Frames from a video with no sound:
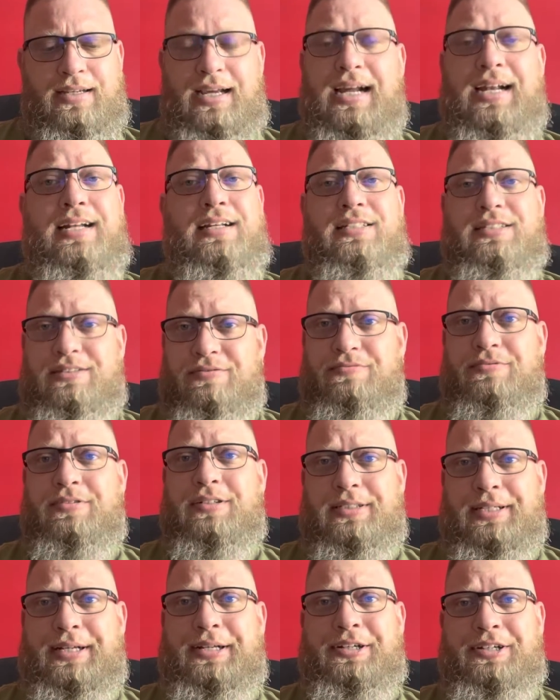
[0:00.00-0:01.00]
It is
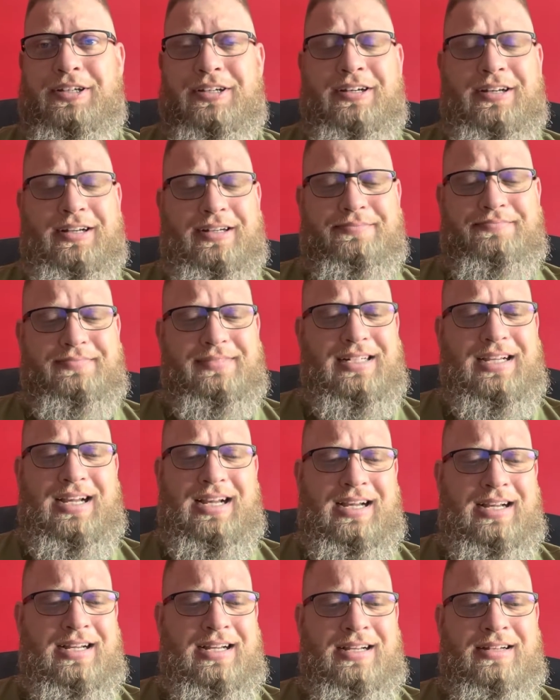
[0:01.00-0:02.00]
really good.
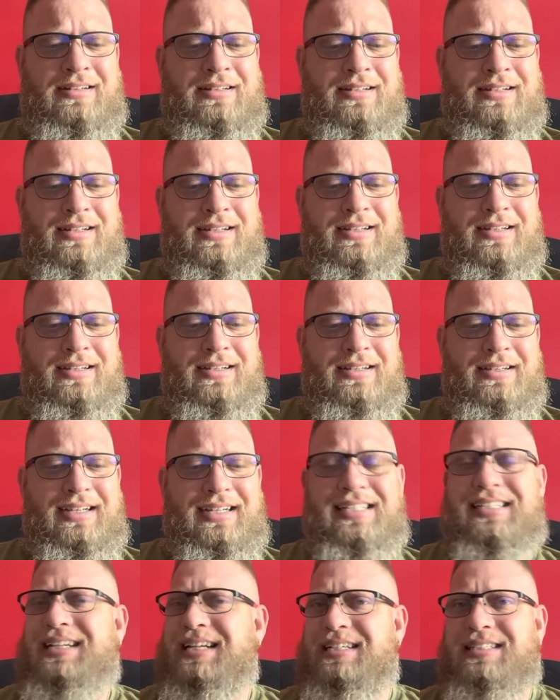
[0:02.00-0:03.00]
Uh,
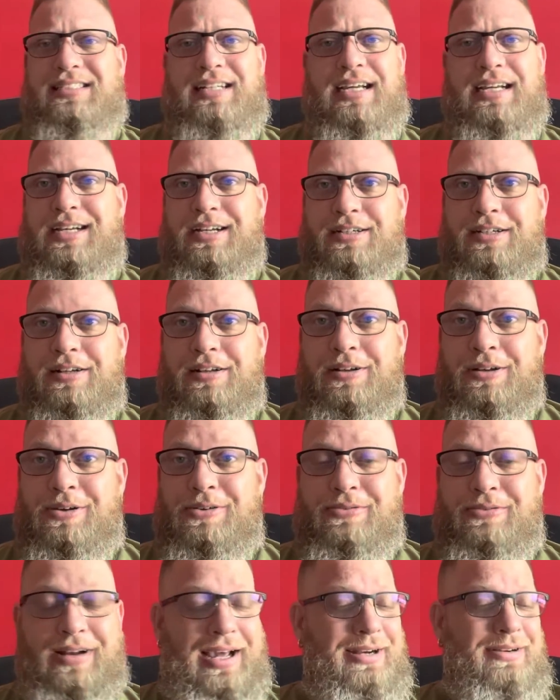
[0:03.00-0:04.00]
it's, it's like a
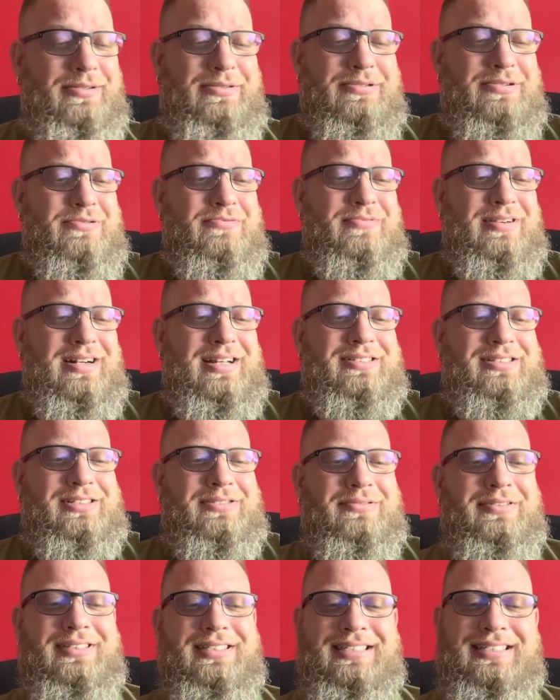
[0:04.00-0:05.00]
cologne. I don't know what else
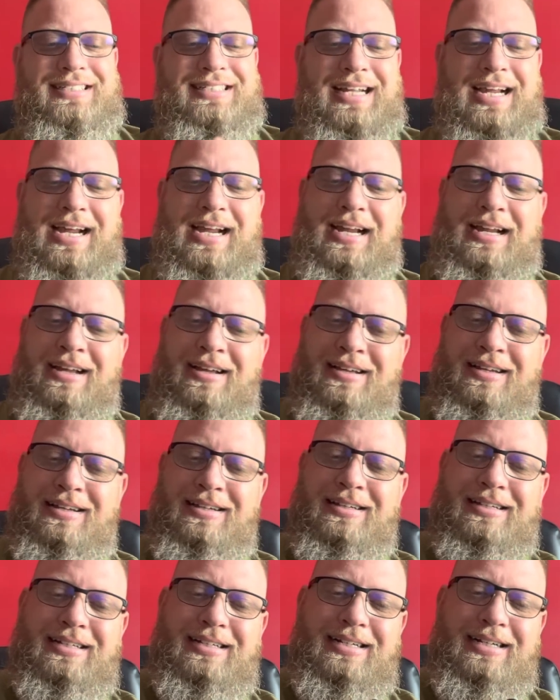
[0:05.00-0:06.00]
to really say.
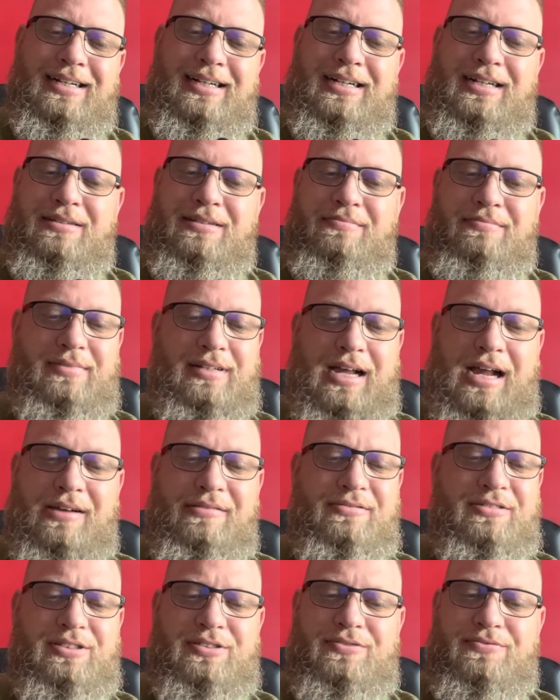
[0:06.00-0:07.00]
Uh, I
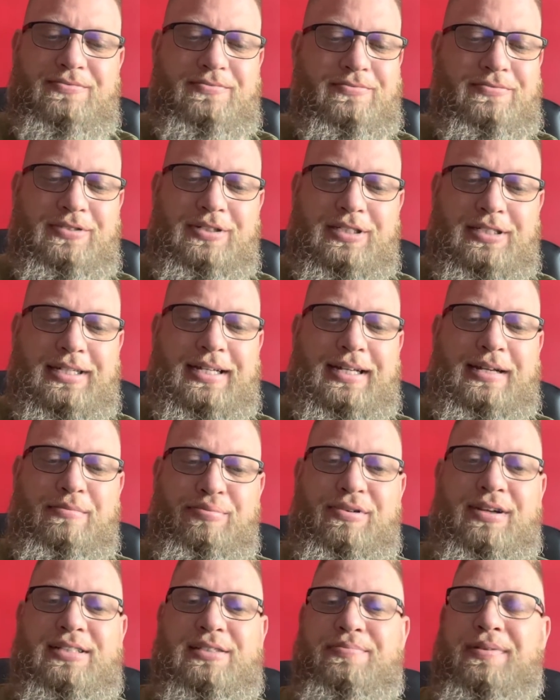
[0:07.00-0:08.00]
was really
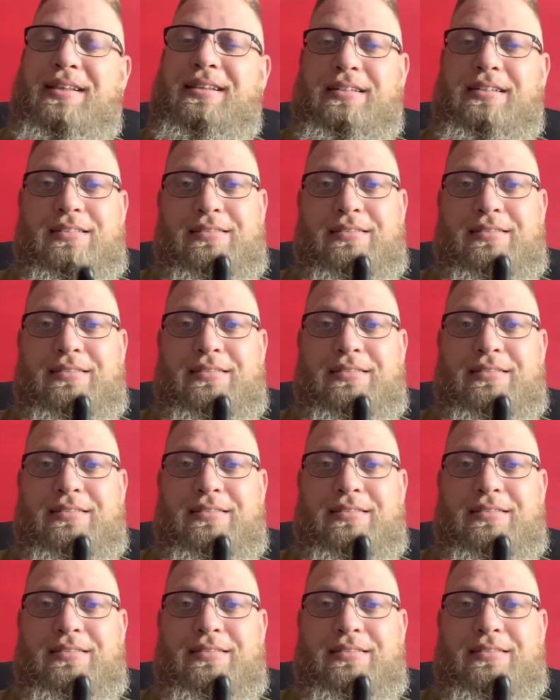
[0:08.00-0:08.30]
impressed by this.